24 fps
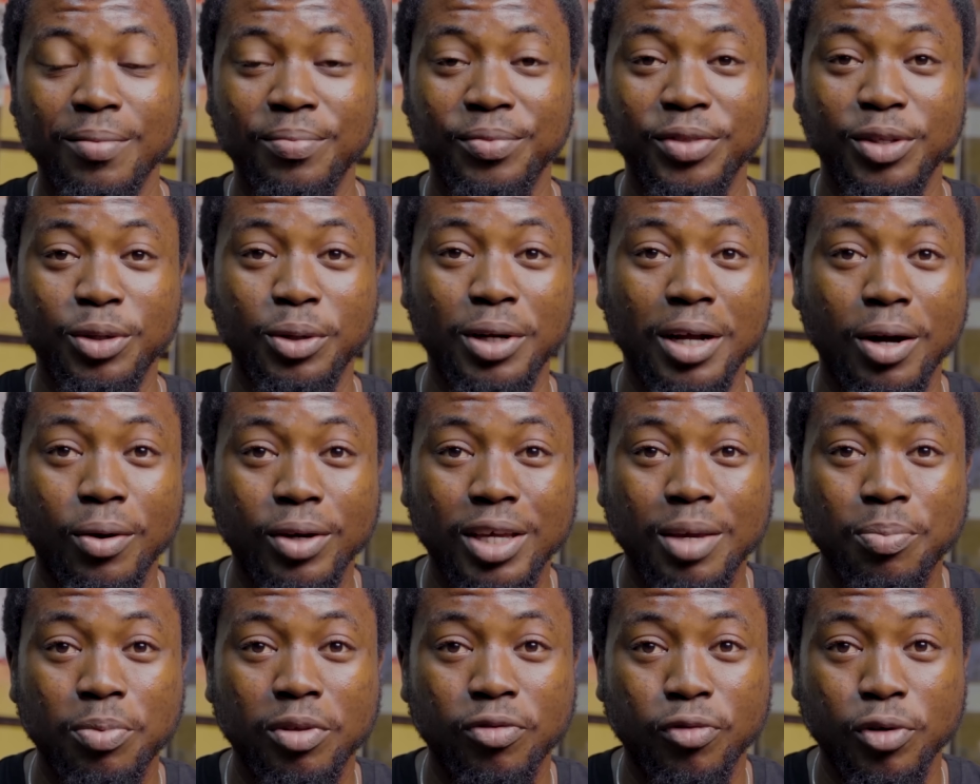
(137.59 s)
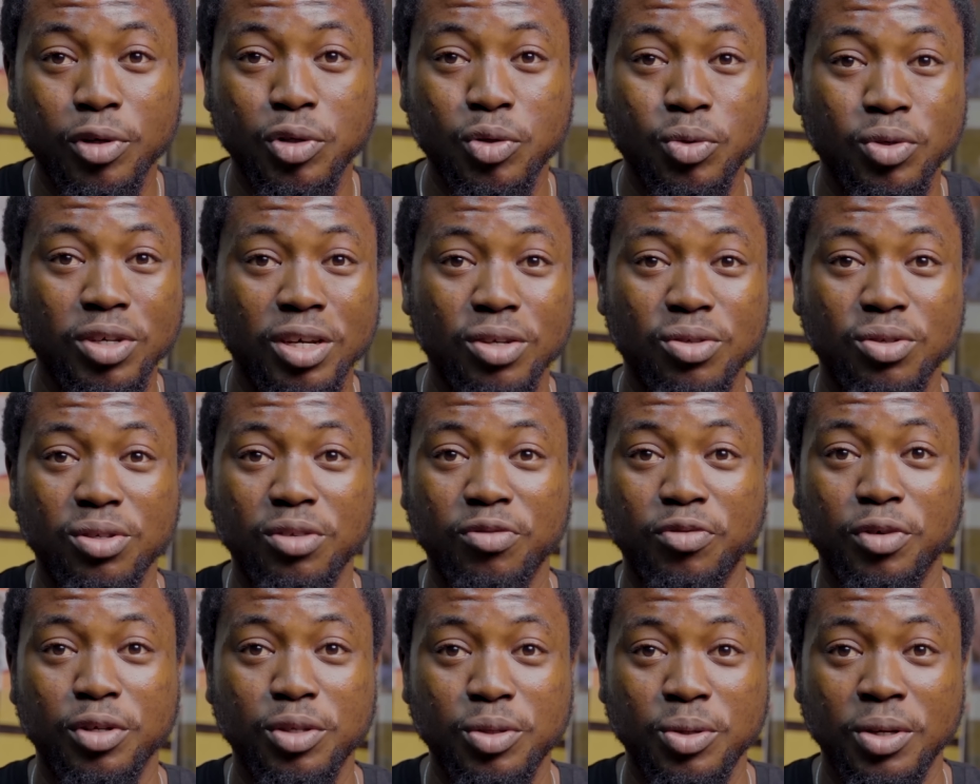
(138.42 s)
You'll now keep it for 2 years, use it
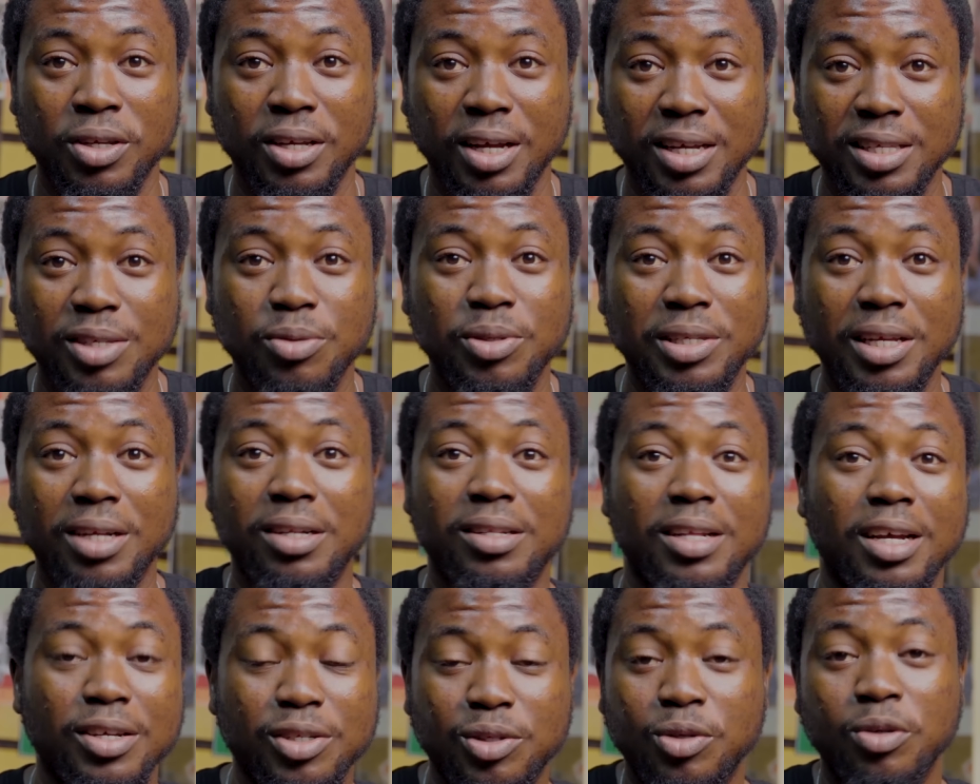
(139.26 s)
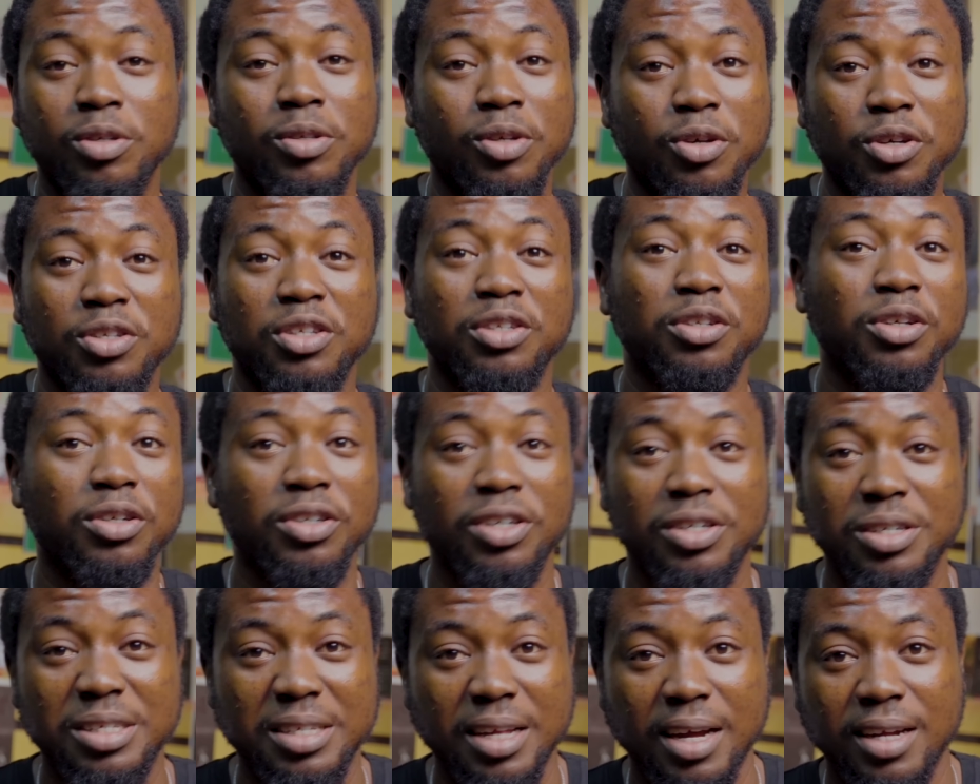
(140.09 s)
for 2 years, and still sell it as Toks because it's not
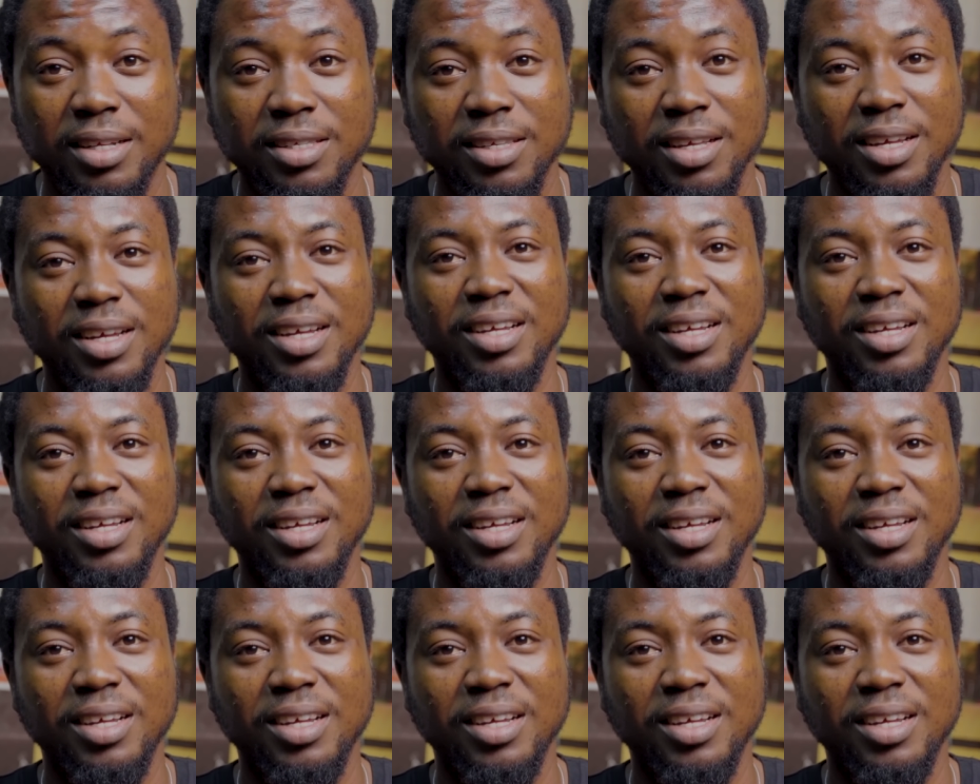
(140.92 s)
registered it.